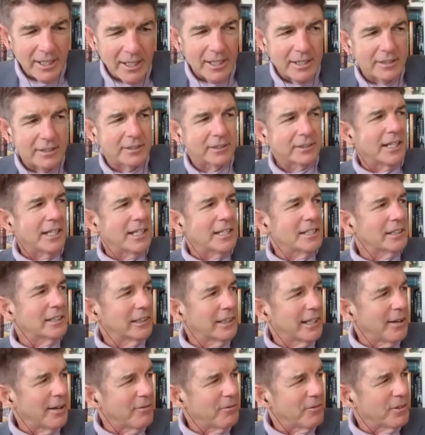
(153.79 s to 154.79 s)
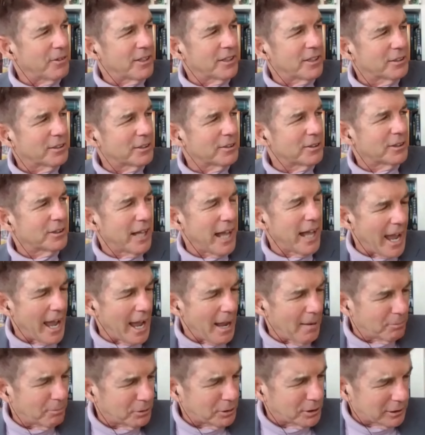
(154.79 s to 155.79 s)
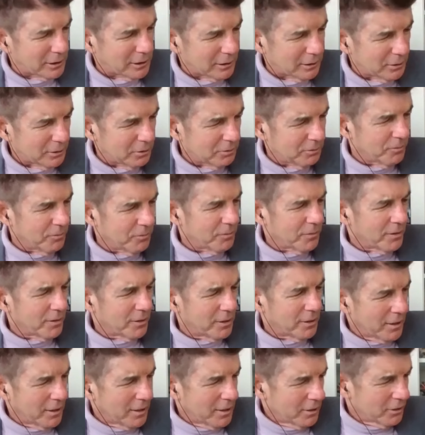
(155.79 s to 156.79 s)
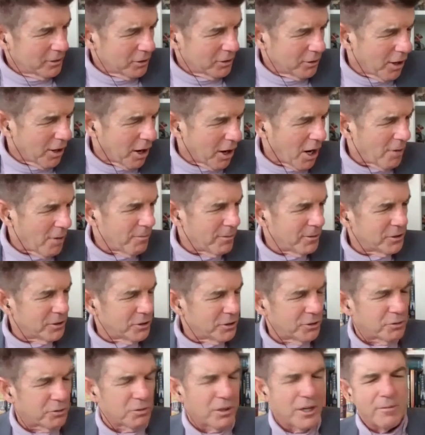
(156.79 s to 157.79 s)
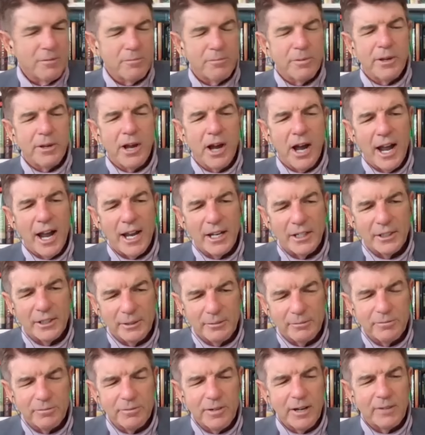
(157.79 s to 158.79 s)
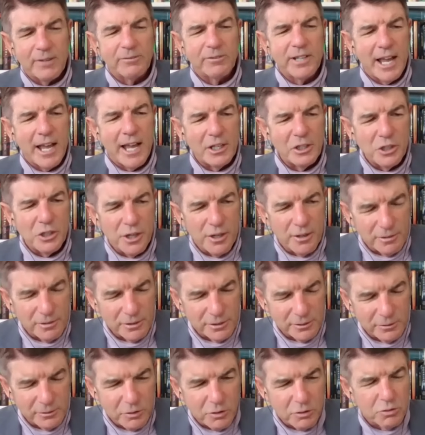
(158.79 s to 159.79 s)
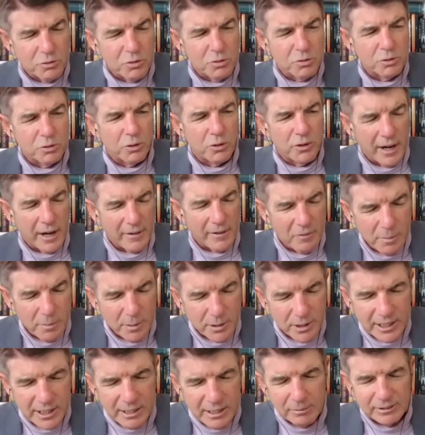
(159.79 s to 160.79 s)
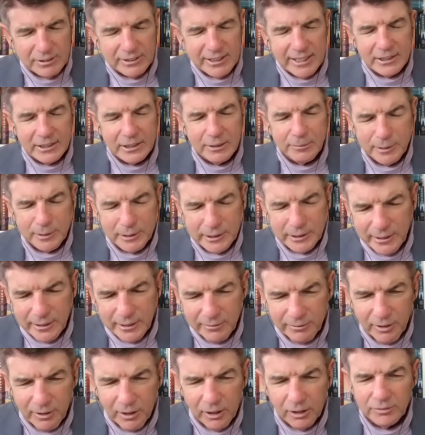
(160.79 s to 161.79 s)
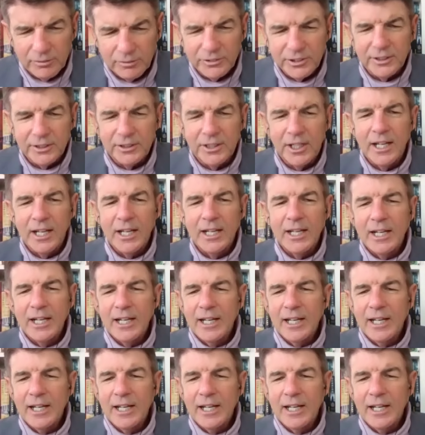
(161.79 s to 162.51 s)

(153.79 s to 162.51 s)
He's left this absolute garbage stream behind him of 10 years of the Trudeau government that he was intimately involved in.